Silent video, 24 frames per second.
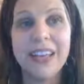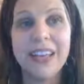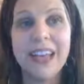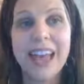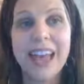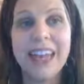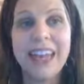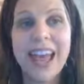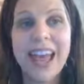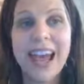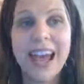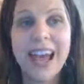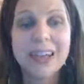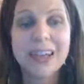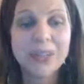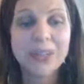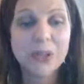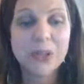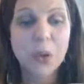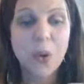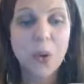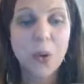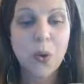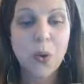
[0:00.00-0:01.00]
and
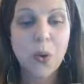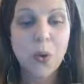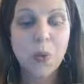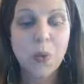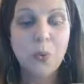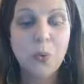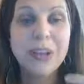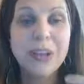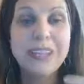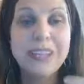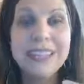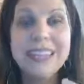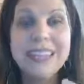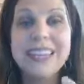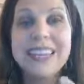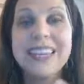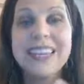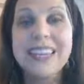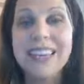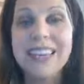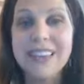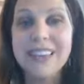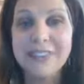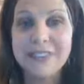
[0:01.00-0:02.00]
ask, what is the
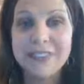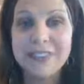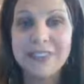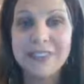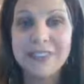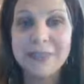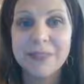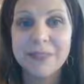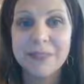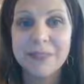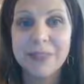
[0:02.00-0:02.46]
gift